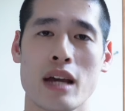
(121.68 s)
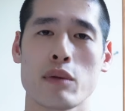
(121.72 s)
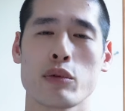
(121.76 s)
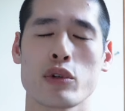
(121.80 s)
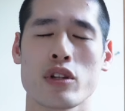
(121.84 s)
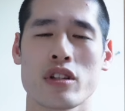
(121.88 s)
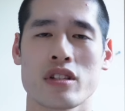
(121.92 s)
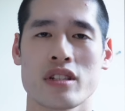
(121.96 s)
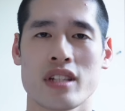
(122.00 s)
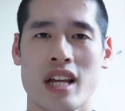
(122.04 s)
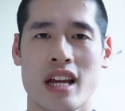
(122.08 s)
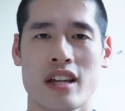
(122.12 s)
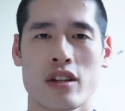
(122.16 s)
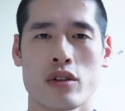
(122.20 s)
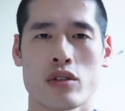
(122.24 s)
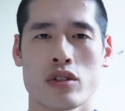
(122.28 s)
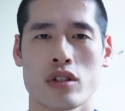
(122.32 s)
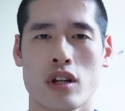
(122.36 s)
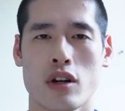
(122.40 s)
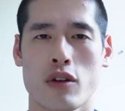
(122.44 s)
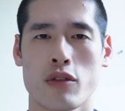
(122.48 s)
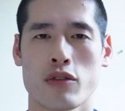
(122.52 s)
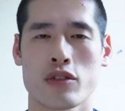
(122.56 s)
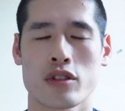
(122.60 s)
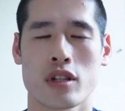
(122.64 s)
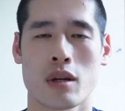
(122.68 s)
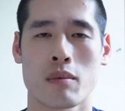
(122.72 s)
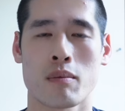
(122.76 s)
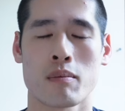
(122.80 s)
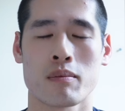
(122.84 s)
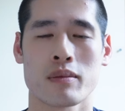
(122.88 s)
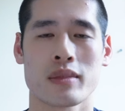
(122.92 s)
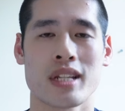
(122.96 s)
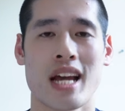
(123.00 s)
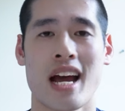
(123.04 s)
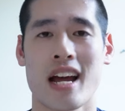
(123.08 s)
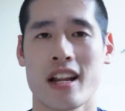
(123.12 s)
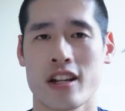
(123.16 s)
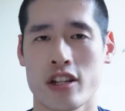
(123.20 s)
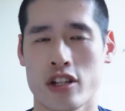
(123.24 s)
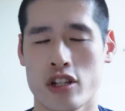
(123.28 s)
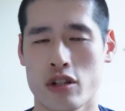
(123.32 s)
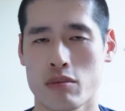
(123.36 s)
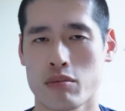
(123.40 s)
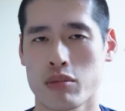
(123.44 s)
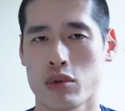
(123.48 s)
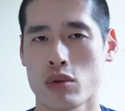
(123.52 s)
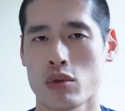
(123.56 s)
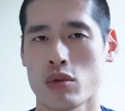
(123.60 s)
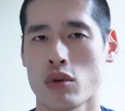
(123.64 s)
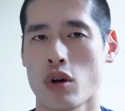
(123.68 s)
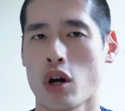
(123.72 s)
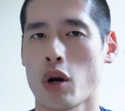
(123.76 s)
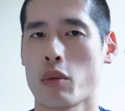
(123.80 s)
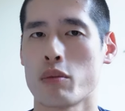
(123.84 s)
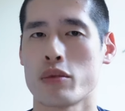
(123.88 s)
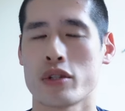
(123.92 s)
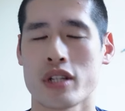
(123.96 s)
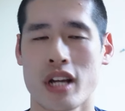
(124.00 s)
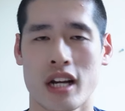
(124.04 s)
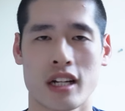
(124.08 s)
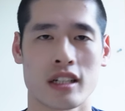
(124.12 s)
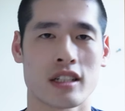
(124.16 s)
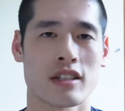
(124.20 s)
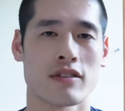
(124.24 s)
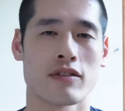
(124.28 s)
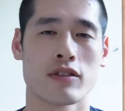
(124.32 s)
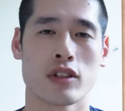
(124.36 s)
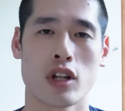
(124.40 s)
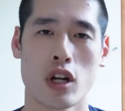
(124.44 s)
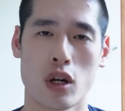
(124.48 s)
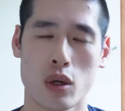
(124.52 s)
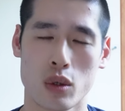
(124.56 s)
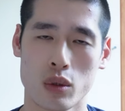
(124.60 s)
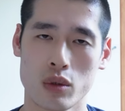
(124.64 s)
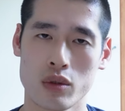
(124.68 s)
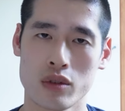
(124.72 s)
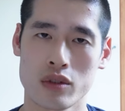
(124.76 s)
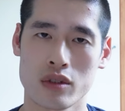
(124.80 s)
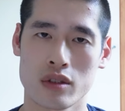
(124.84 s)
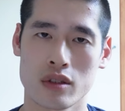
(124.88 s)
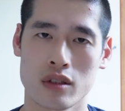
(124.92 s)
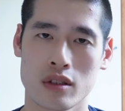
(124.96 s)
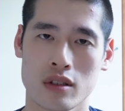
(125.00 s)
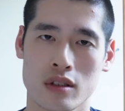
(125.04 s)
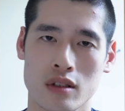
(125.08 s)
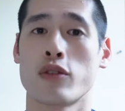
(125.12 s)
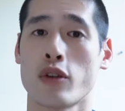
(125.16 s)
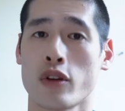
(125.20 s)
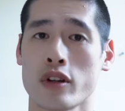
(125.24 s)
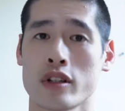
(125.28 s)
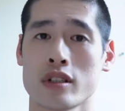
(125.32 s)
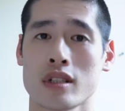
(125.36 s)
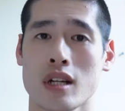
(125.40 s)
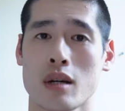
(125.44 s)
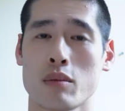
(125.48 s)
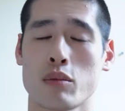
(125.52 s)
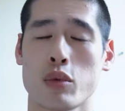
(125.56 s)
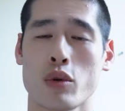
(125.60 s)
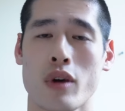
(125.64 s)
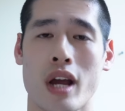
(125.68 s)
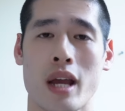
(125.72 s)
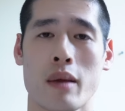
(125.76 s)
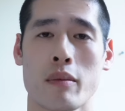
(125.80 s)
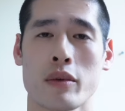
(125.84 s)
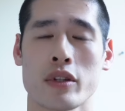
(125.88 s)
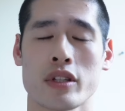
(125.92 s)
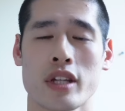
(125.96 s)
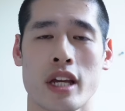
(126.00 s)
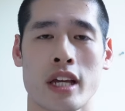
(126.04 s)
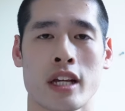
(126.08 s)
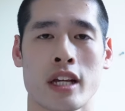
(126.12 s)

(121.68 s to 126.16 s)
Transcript: able to set yourself some tangible objective goals, for example, aiming to